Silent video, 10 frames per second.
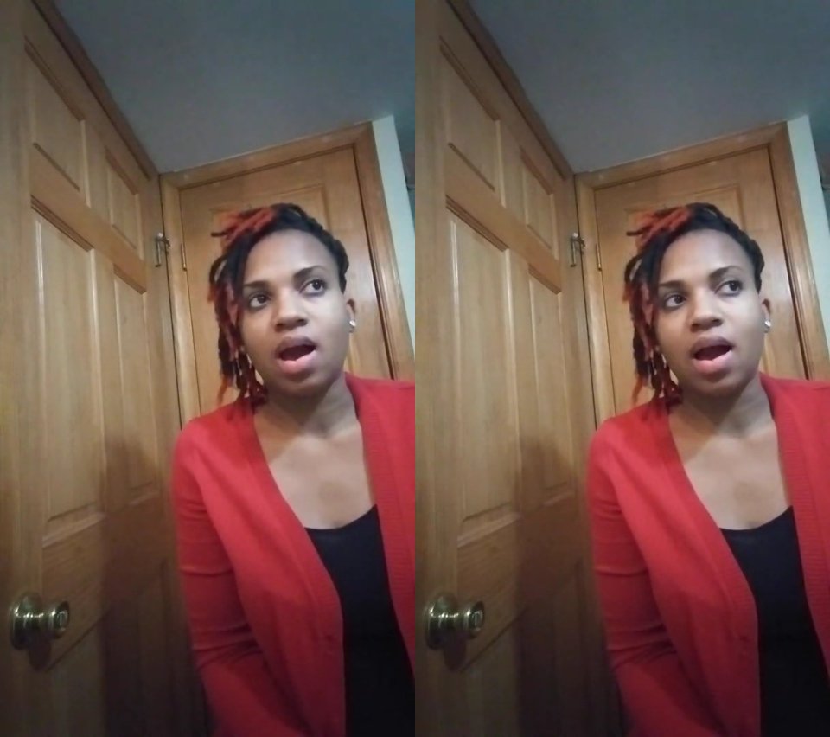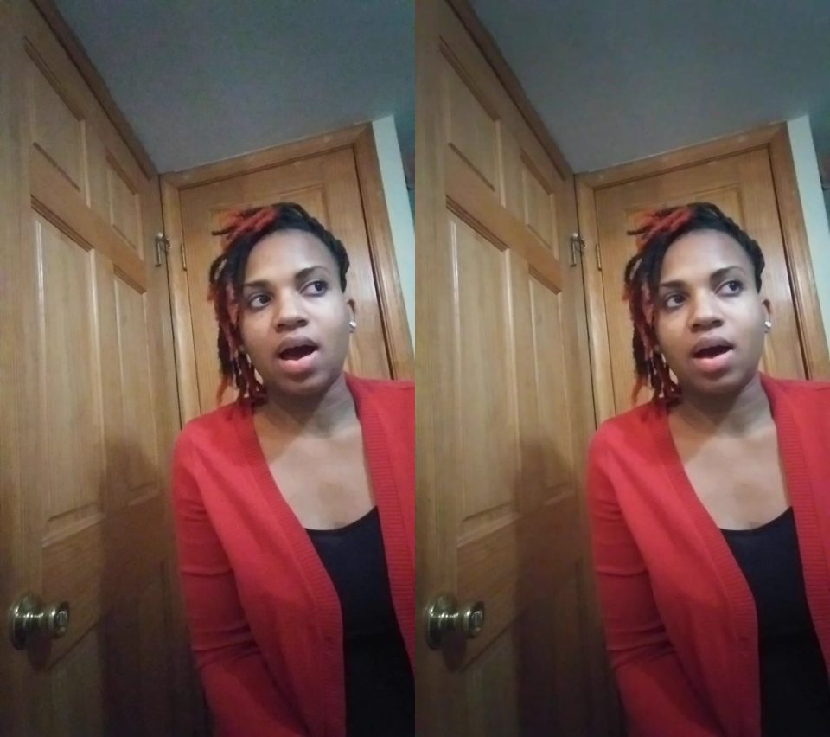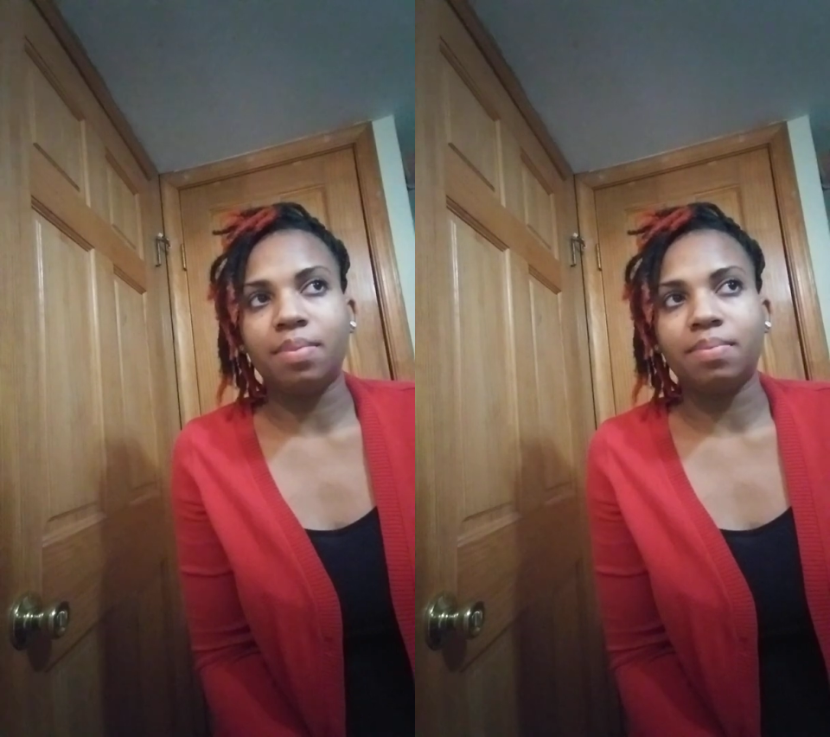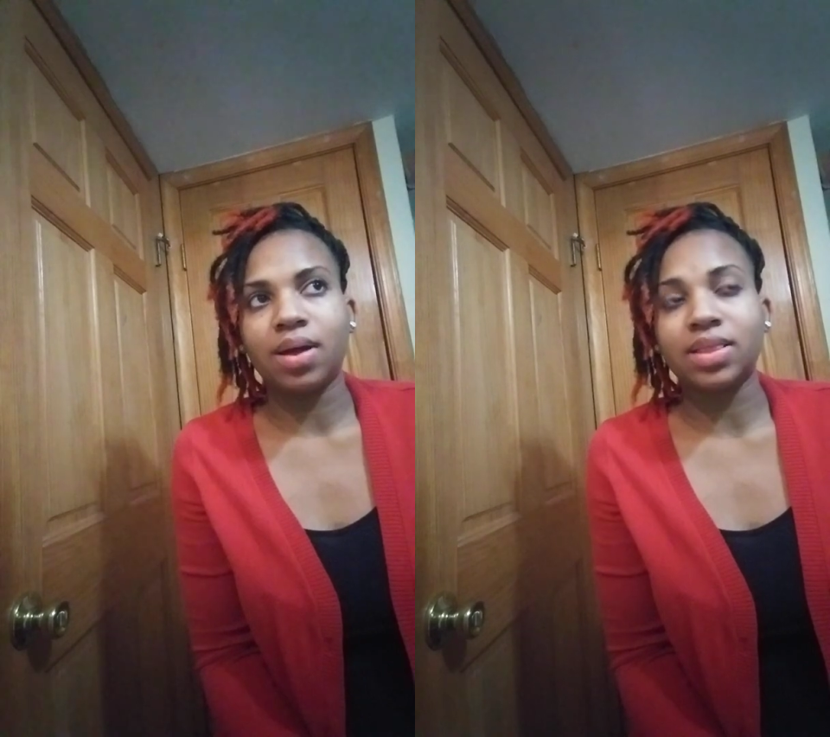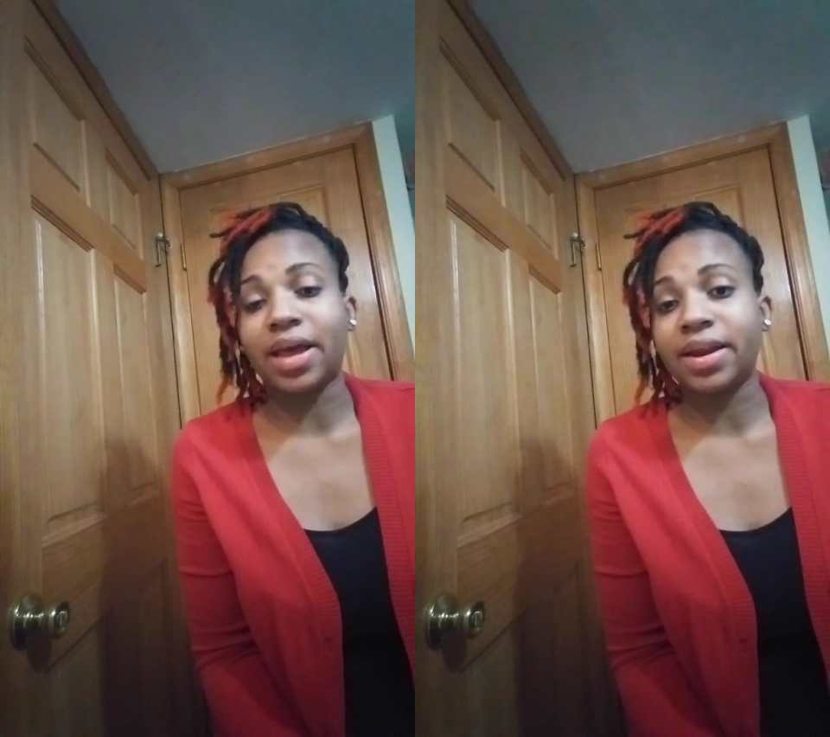
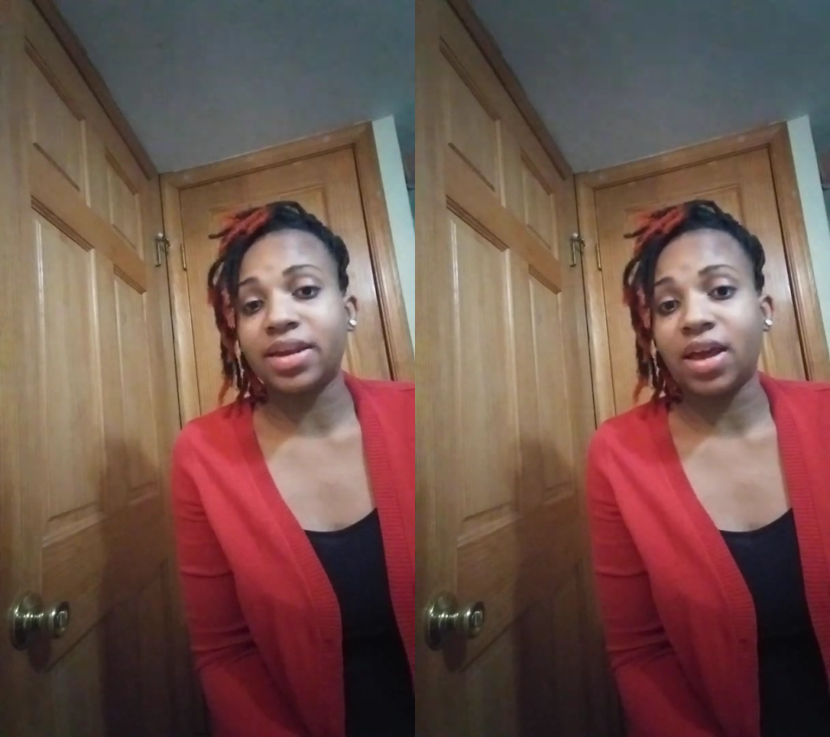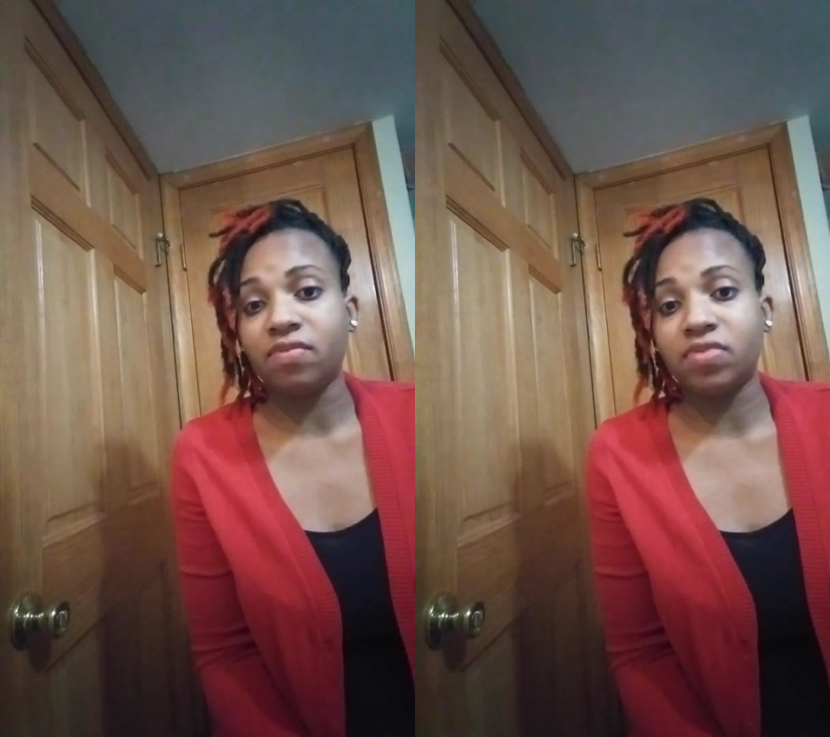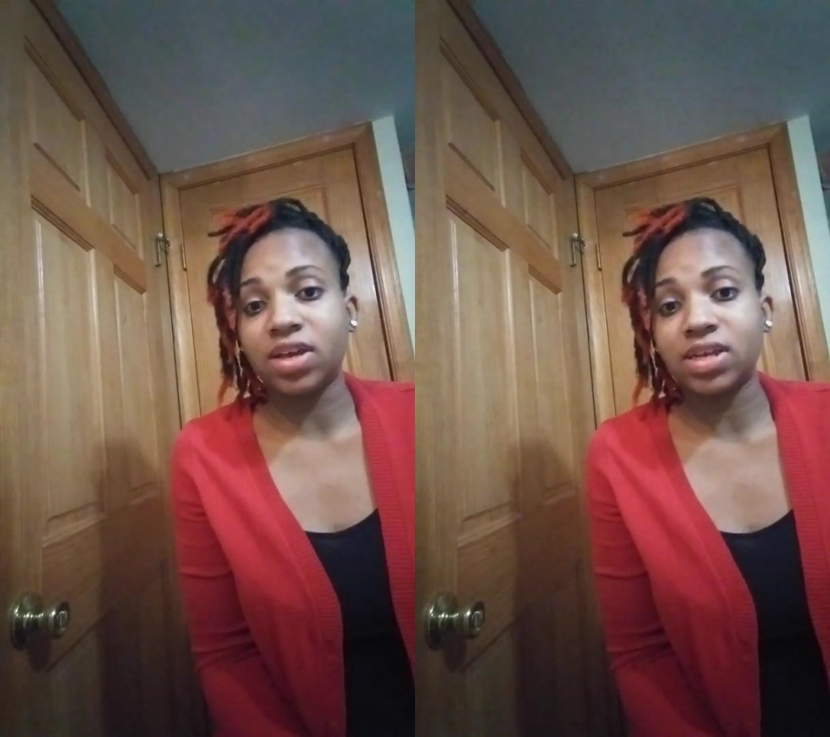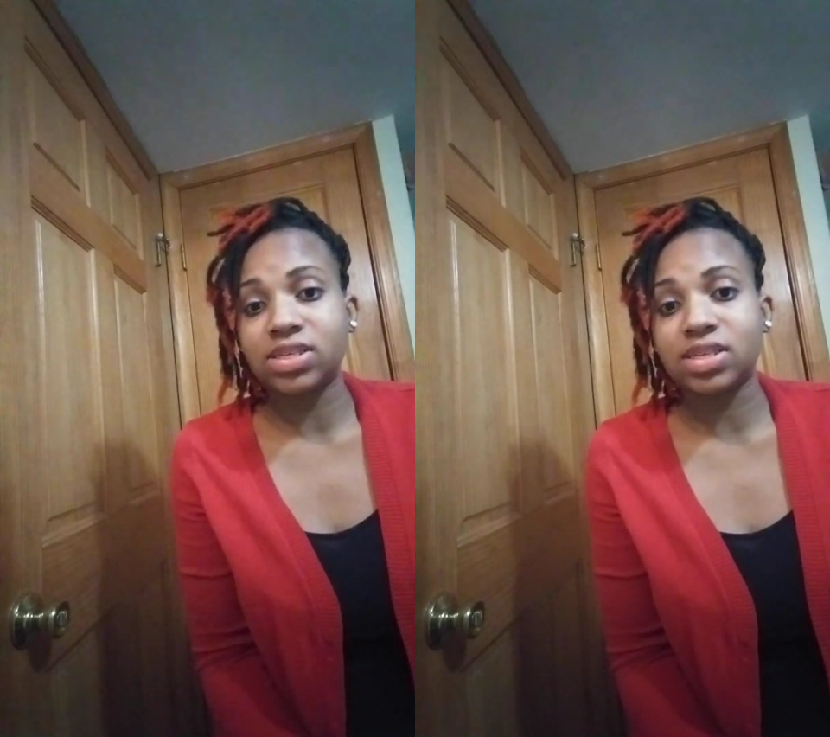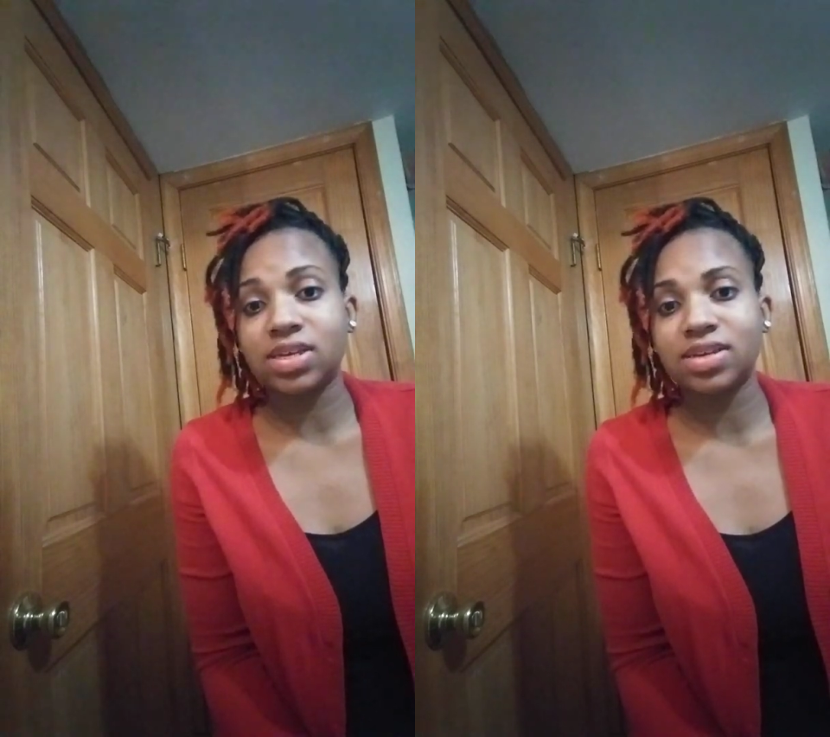a lot of
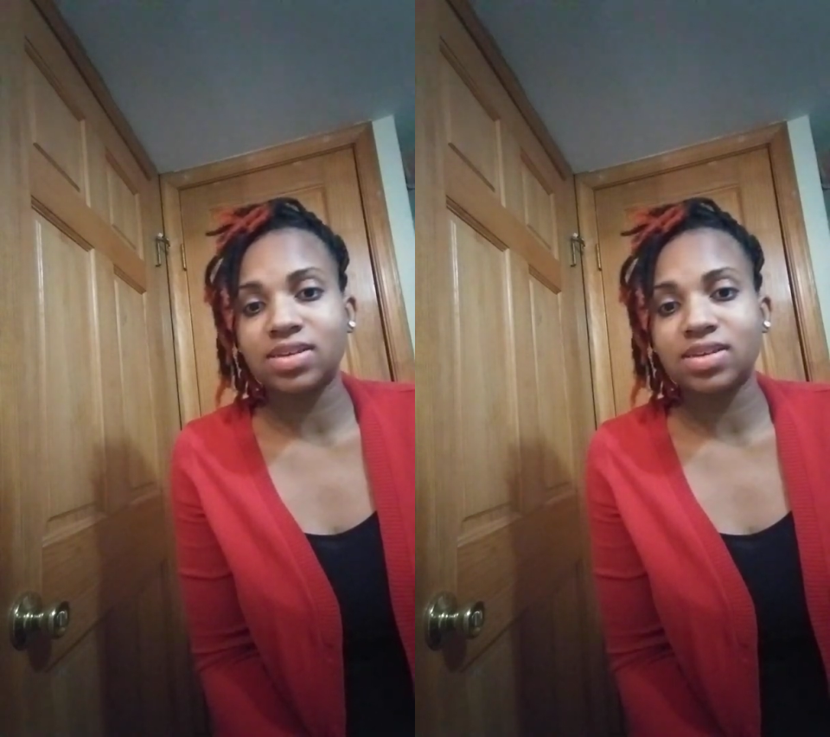Netflix